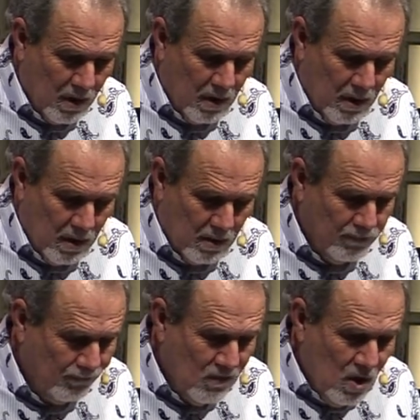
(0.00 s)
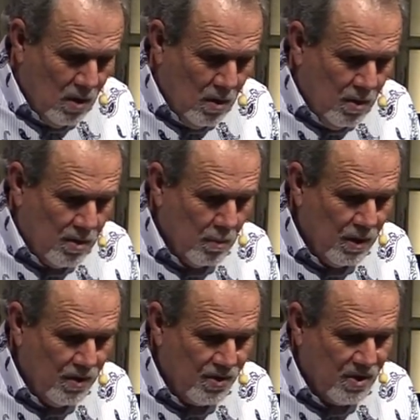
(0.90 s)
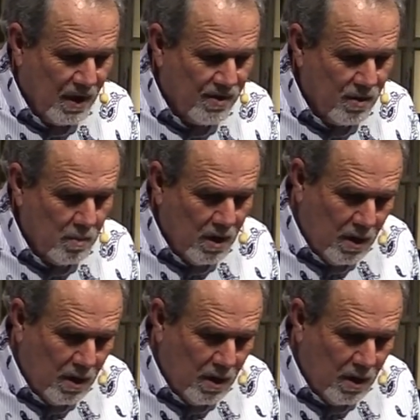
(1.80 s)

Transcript: I had Somebody just texted me.